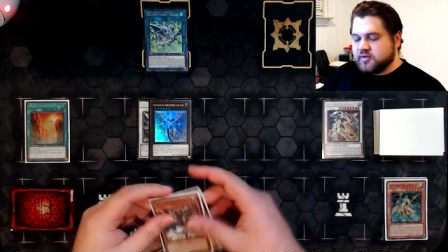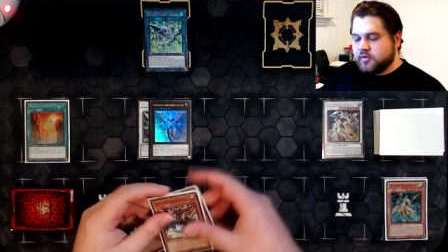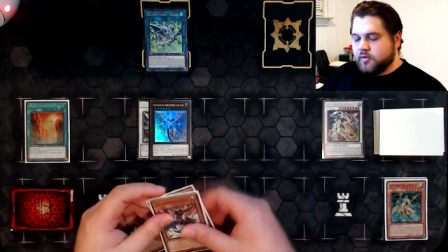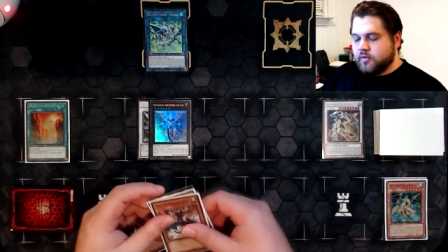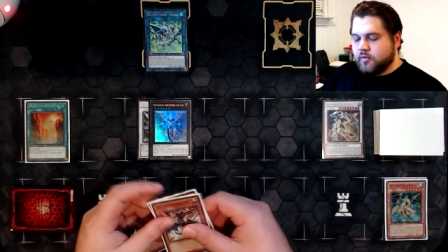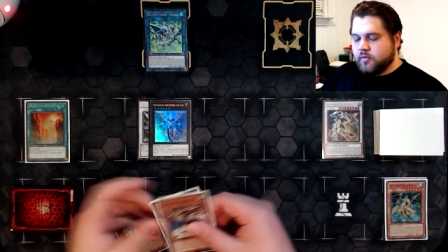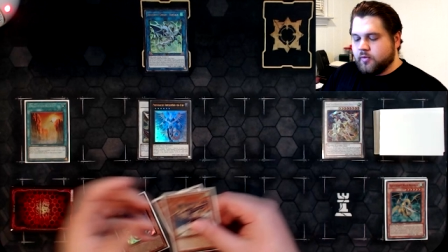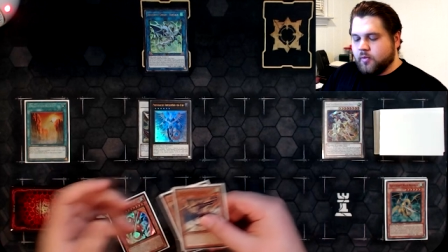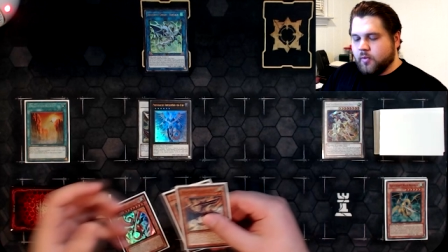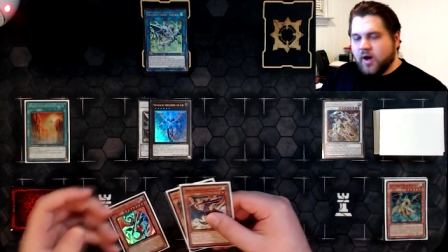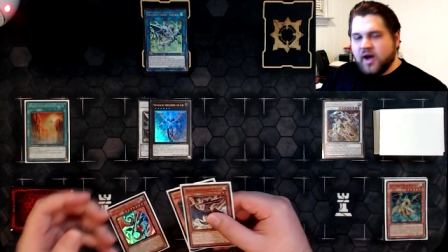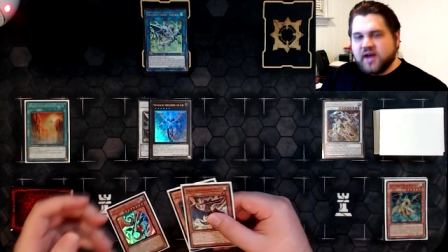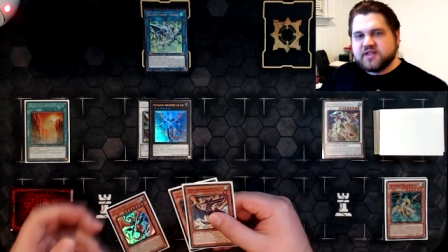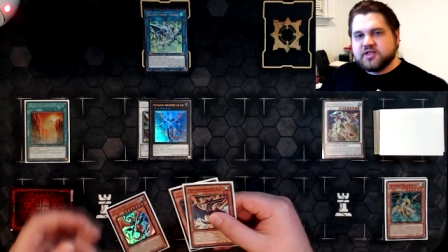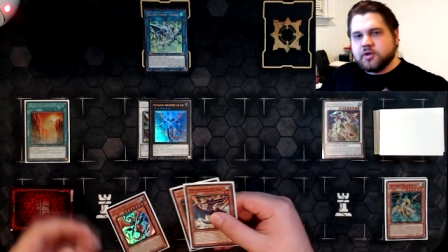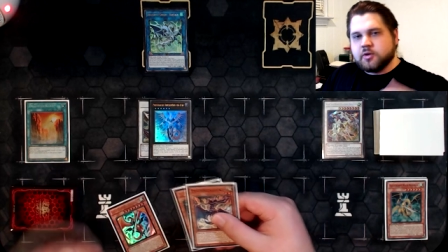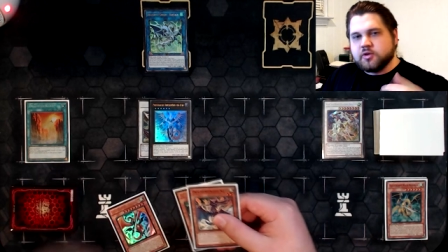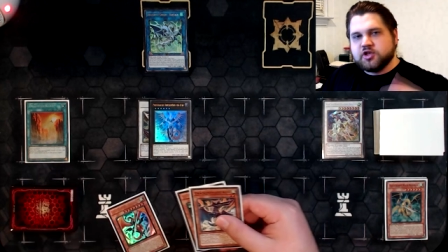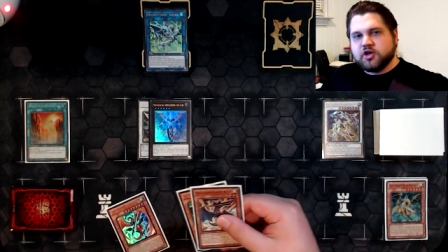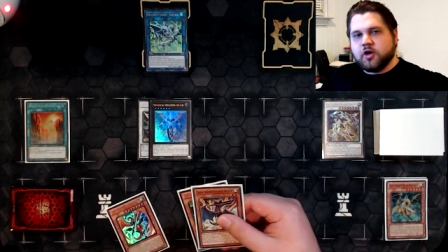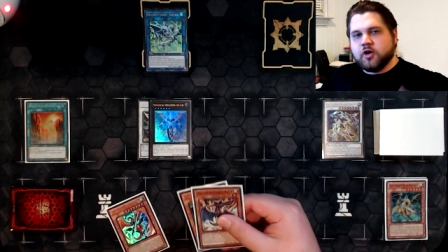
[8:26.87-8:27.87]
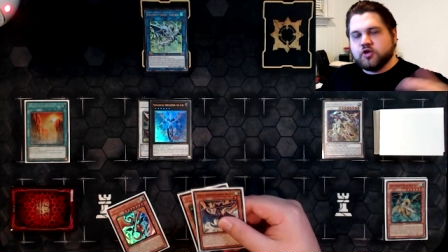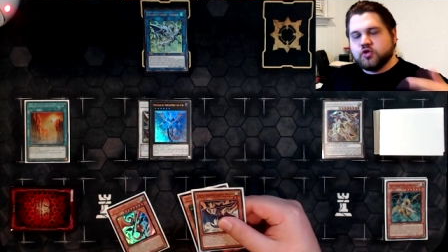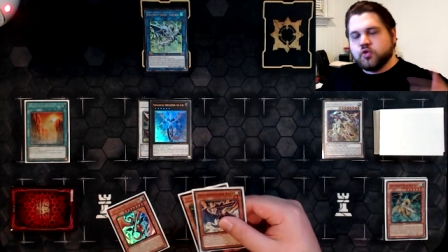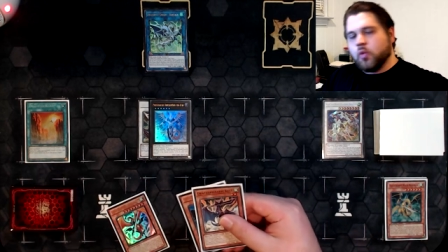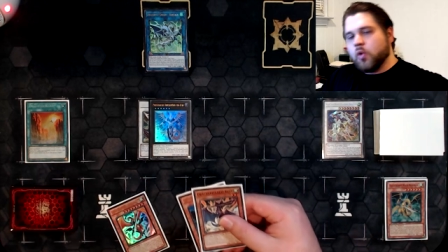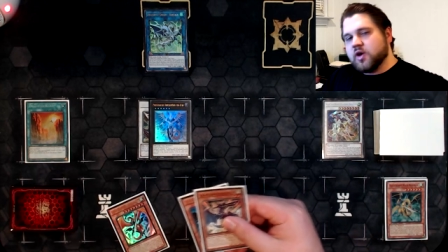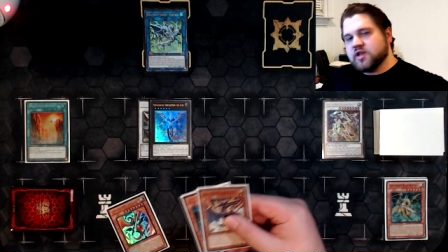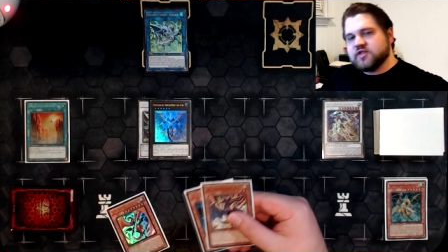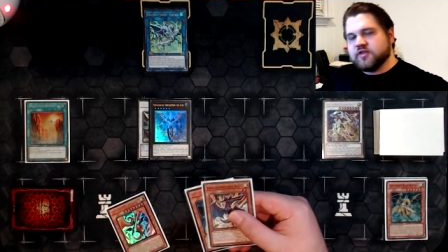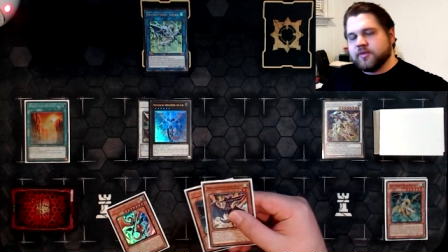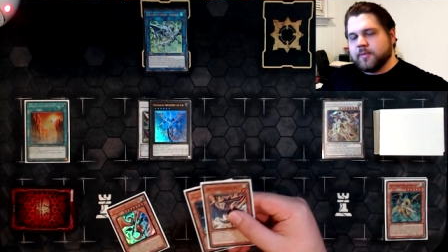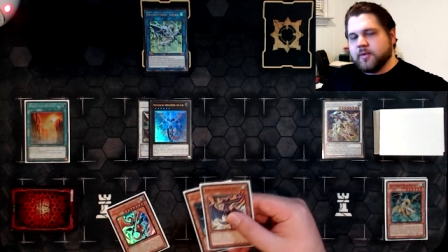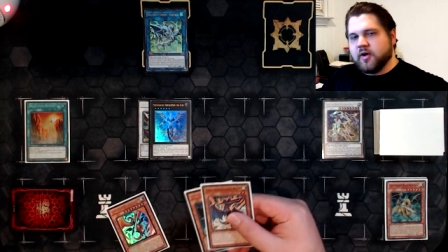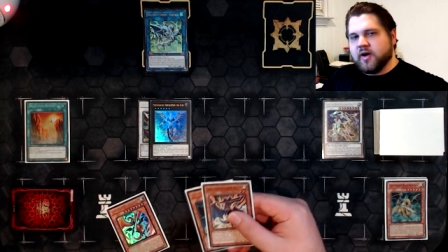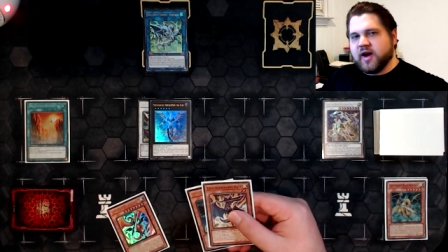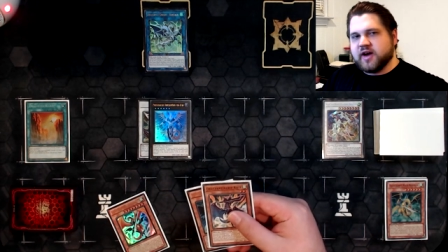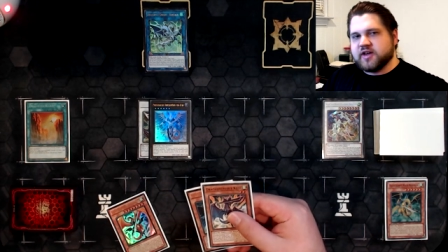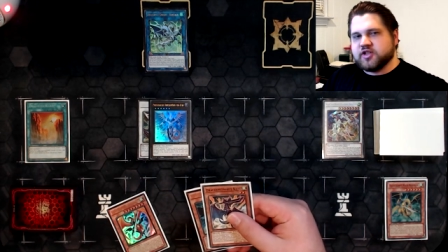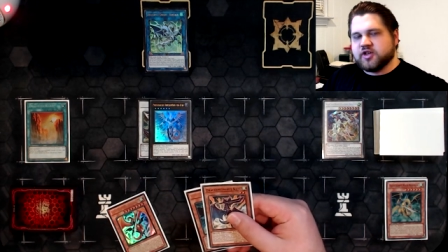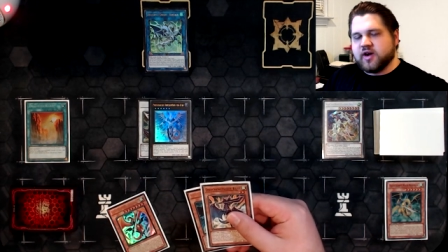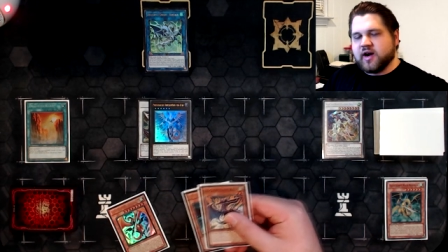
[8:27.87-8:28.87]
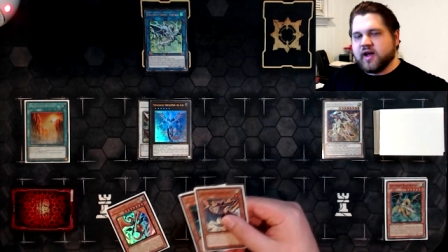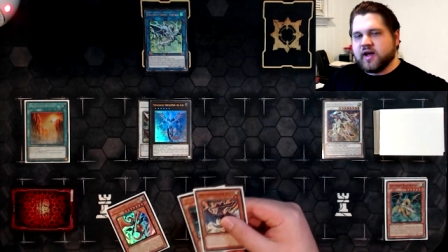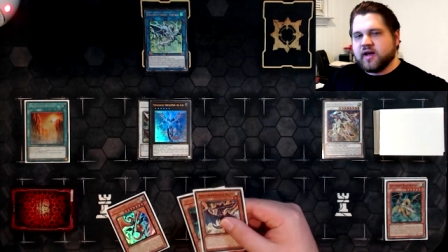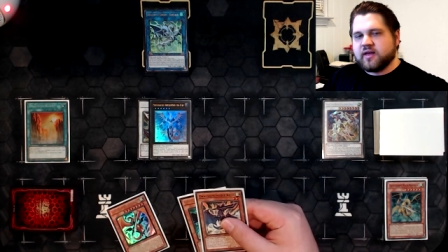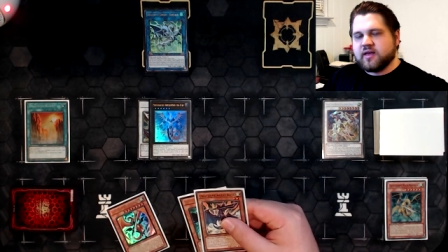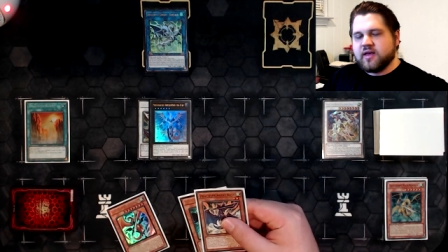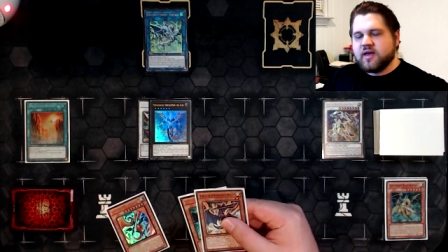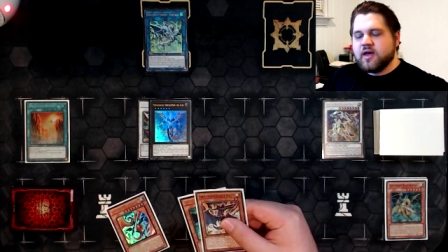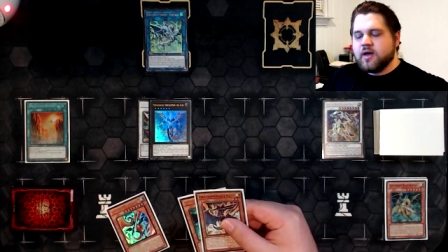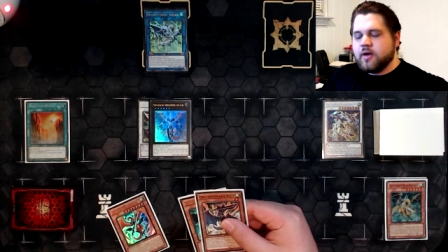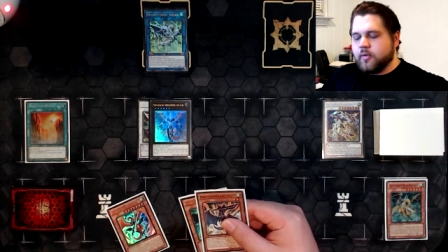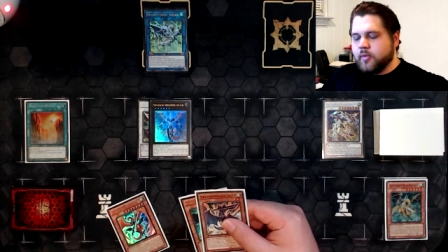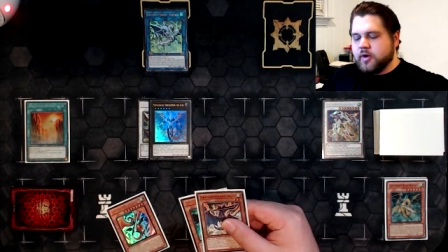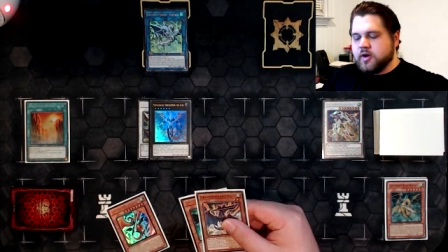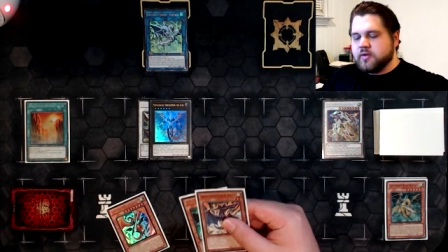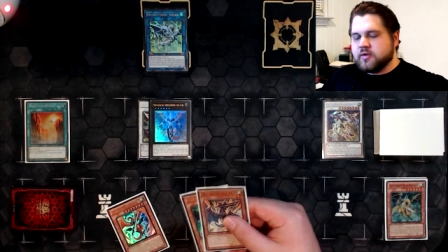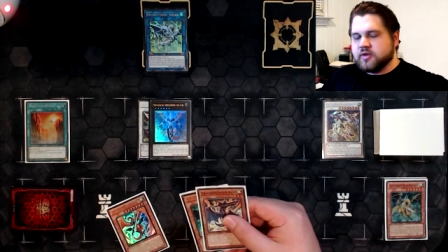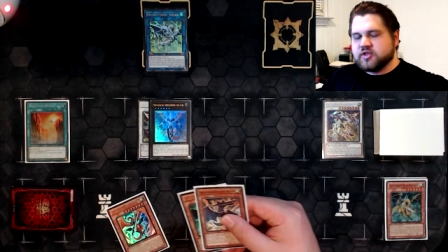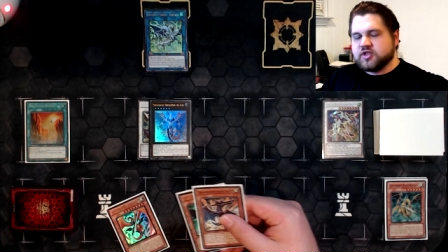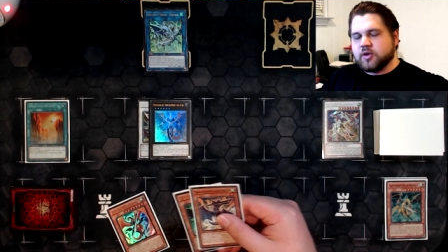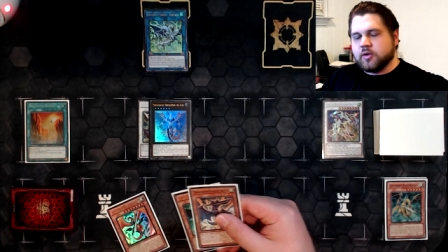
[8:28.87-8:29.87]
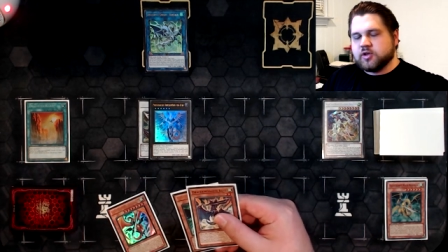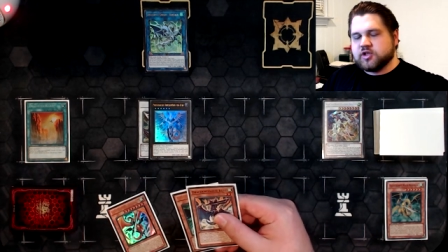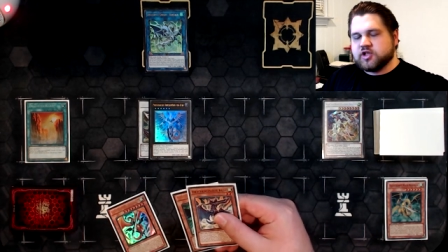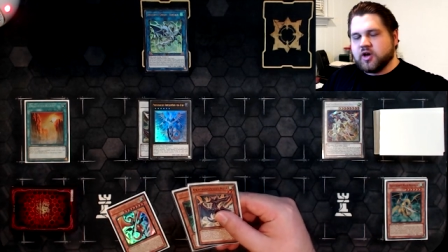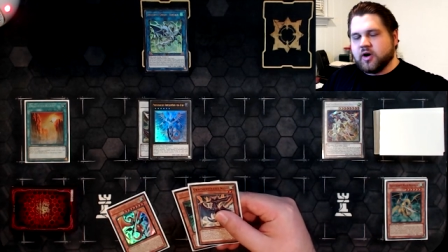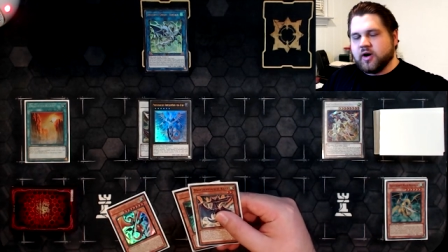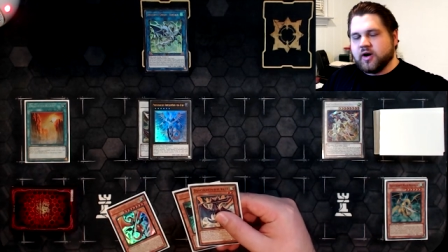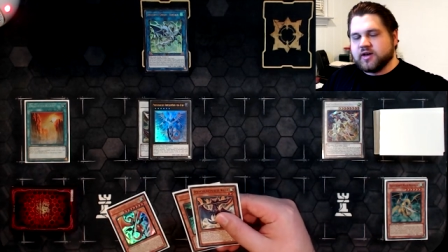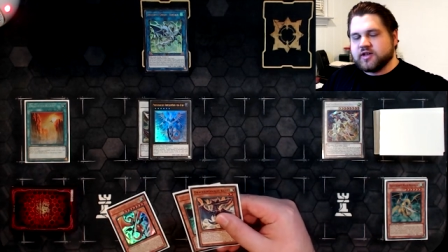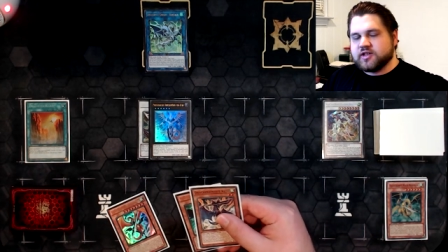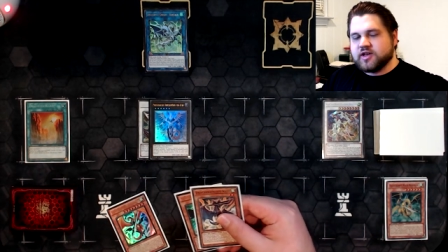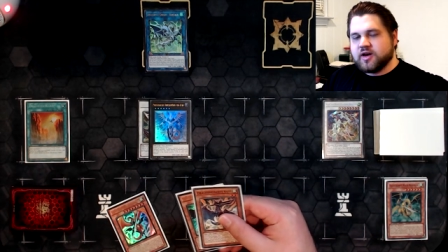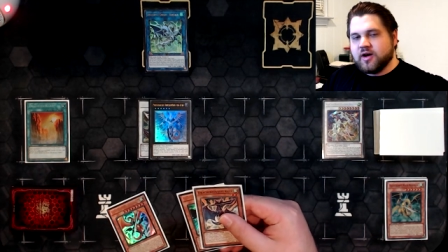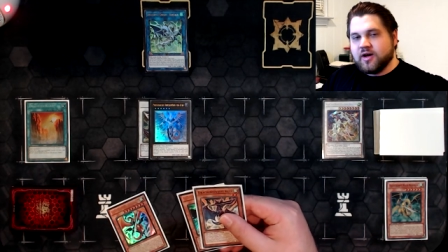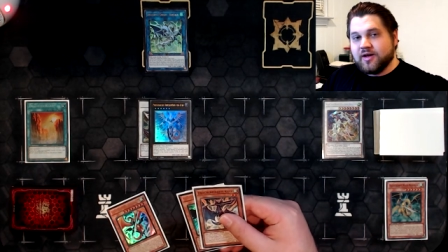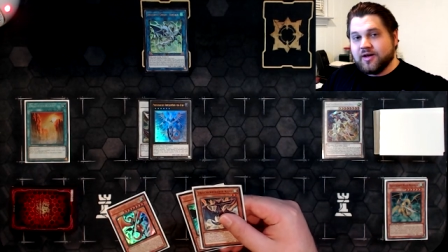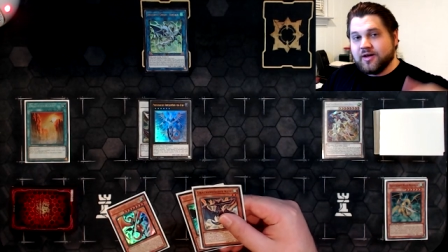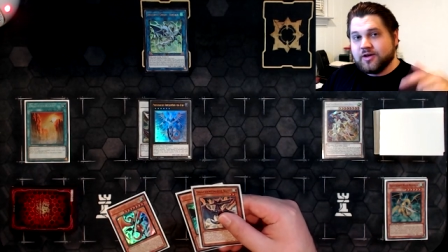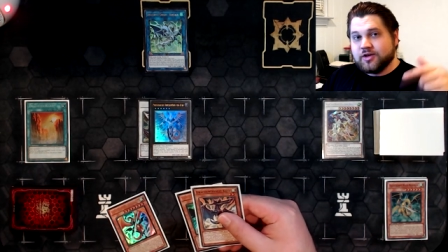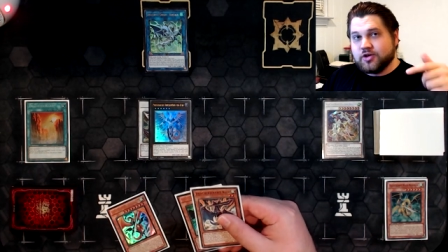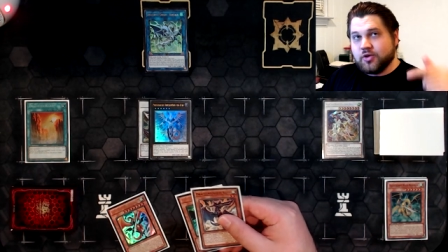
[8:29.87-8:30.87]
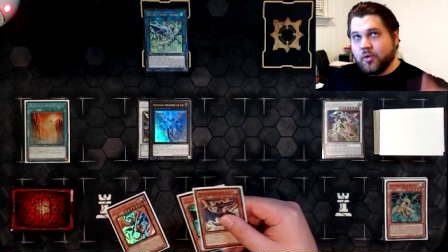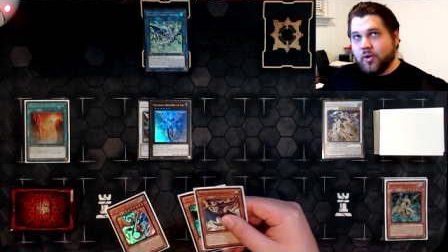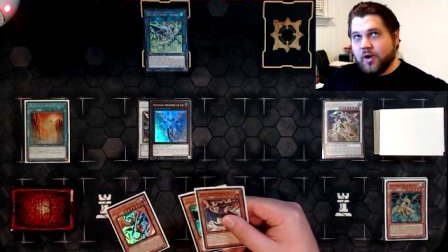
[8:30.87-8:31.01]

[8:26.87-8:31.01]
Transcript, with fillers: because why soul charge once from your extra deck when you could soul charge